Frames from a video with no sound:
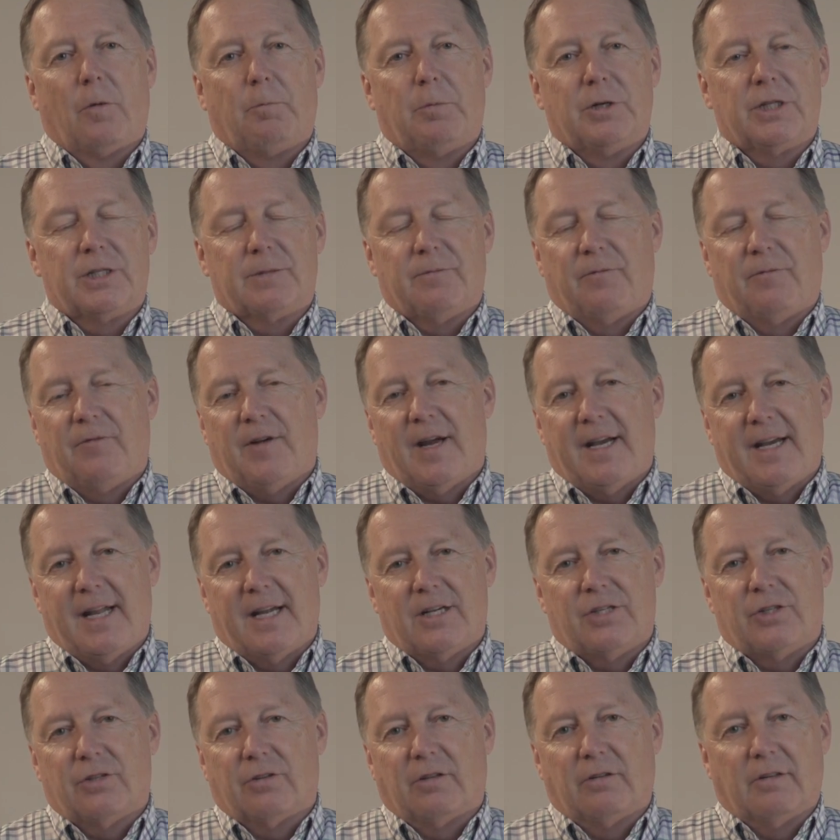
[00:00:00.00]
put some
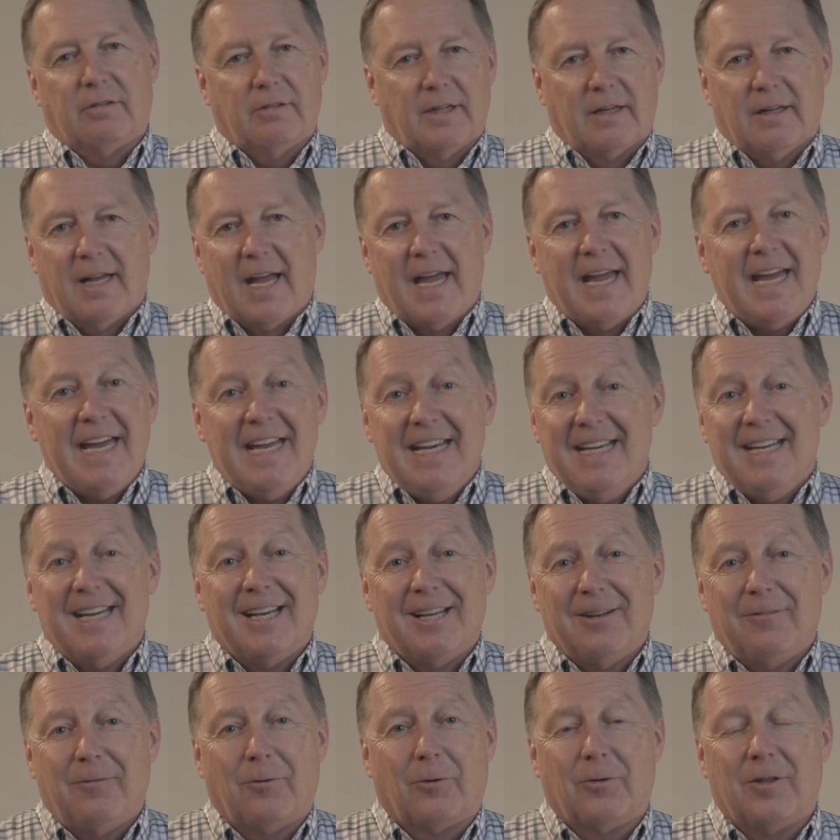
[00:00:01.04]
financial aid in
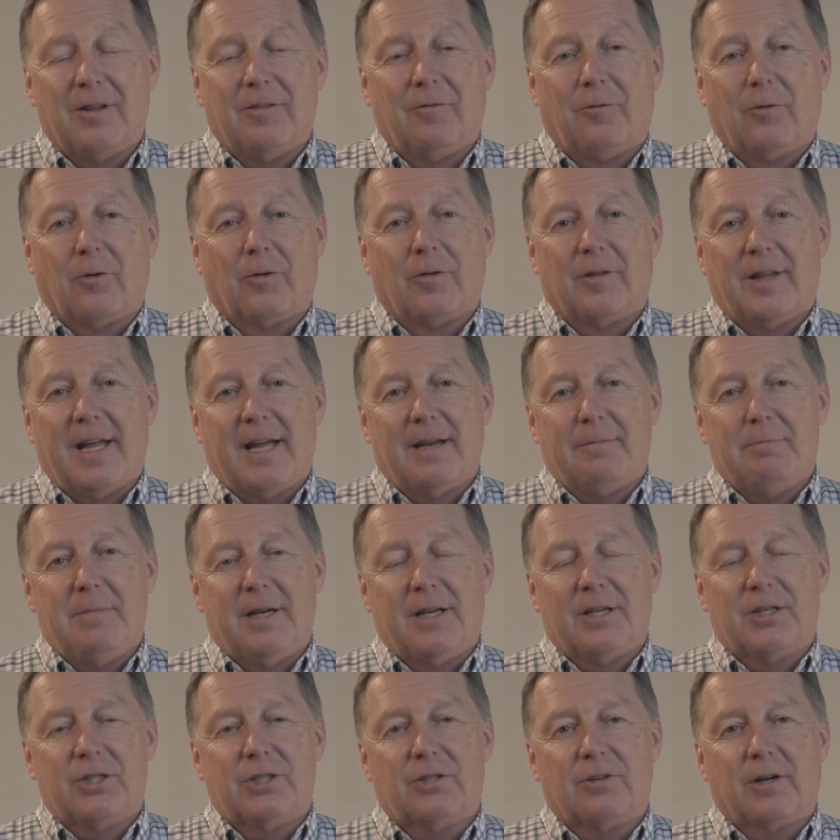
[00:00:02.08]
it for, the, for that
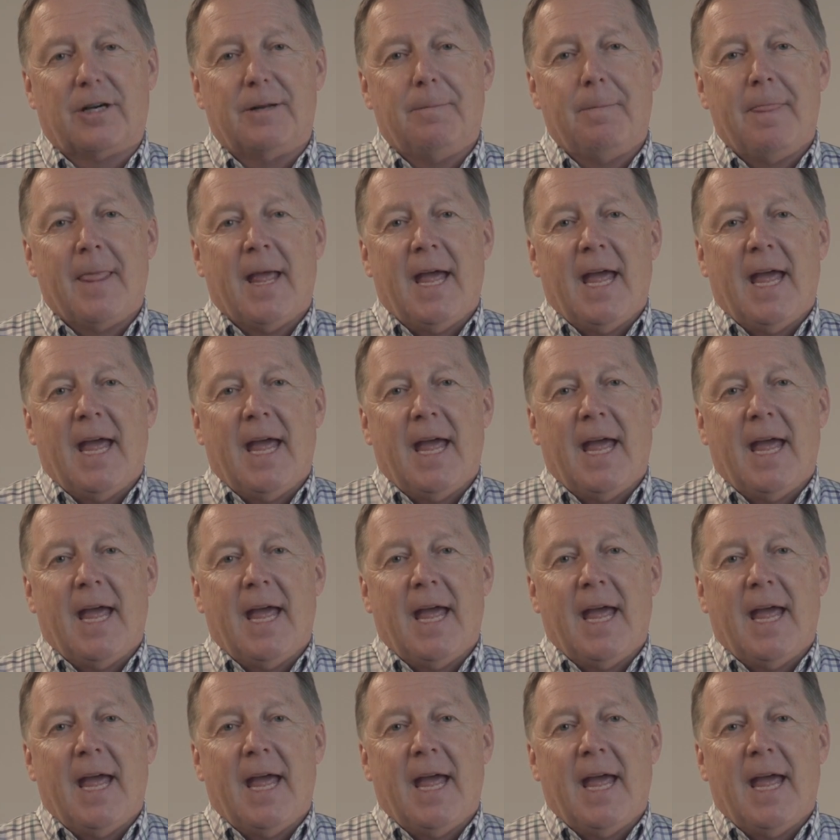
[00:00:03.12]
ministry.